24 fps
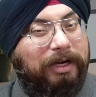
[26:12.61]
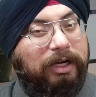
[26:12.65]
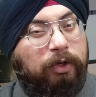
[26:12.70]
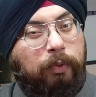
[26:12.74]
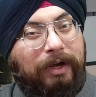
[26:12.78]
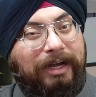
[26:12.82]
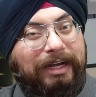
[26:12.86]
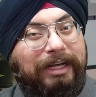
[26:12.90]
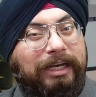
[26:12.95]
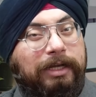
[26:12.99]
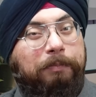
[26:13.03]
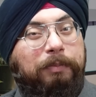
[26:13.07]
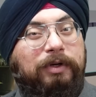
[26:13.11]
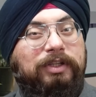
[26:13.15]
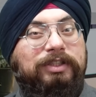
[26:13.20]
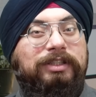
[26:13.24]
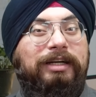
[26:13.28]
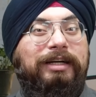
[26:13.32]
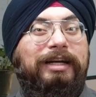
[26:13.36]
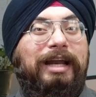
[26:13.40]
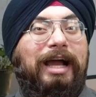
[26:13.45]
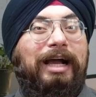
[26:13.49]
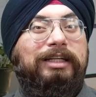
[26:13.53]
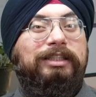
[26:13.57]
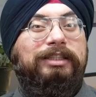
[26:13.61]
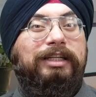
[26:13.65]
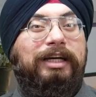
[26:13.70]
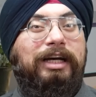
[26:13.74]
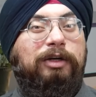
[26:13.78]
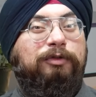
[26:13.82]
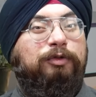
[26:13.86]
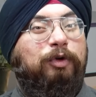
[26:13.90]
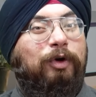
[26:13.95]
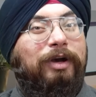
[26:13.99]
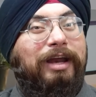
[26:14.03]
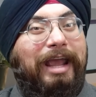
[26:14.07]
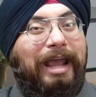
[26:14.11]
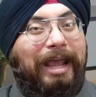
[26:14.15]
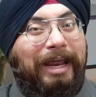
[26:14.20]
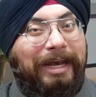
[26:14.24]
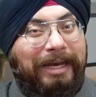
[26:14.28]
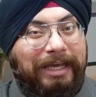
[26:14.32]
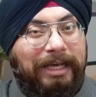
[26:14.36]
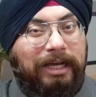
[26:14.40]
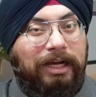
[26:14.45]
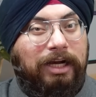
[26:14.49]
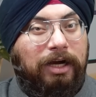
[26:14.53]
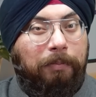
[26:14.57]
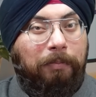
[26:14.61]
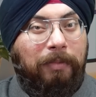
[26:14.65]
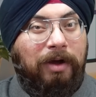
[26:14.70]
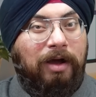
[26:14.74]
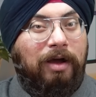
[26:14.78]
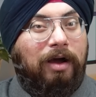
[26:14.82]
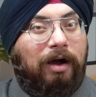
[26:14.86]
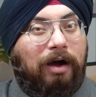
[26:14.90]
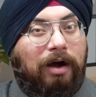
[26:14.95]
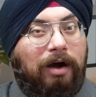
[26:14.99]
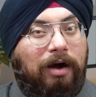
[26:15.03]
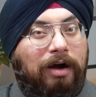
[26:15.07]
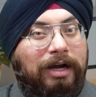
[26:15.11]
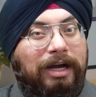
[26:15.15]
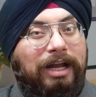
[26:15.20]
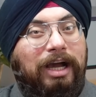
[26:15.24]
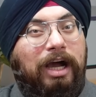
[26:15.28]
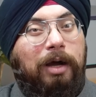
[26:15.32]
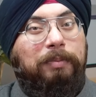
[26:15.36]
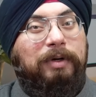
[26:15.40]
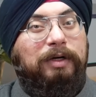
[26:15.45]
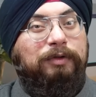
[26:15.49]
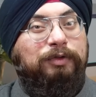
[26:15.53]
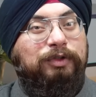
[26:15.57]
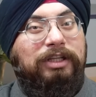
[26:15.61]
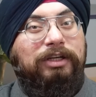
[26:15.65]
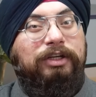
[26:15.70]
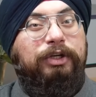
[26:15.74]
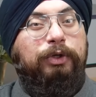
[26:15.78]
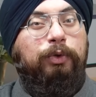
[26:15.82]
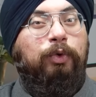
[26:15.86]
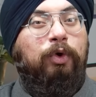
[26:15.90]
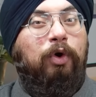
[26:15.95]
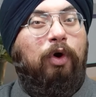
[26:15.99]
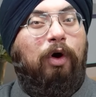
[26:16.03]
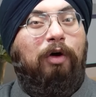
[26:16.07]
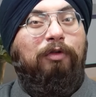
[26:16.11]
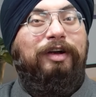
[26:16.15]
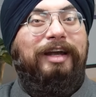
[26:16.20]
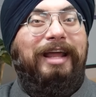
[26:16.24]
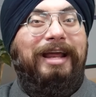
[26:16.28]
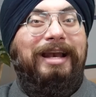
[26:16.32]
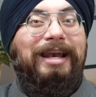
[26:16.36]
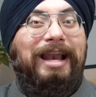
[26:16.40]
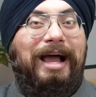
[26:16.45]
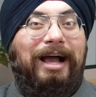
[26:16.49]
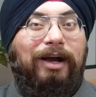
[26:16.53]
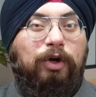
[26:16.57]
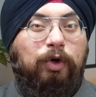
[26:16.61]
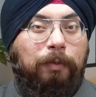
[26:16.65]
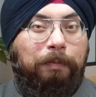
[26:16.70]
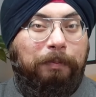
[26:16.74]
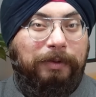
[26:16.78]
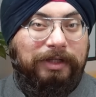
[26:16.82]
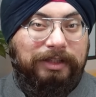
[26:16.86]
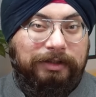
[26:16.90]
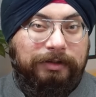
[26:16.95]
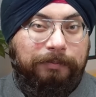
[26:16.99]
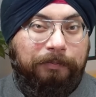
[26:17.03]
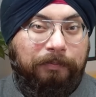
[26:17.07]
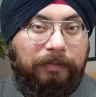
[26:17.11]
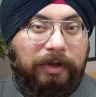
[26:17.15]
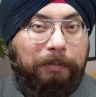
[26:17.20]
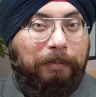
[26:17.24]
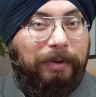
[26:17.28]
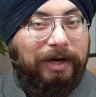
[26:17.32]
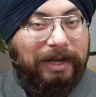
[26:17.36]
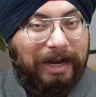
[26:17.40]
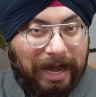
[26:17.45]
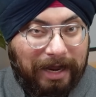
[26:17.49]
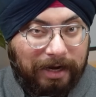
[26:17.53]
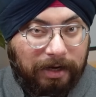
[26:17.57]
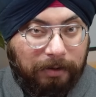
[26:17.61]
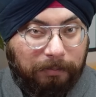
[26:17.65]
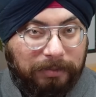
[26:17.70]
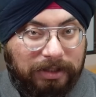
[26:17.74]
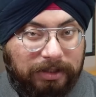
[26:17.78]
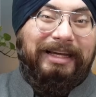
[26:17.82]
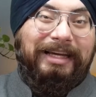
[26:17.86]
be 20% tax rate for any income earned above the tune of 10 lakh rupees per annum.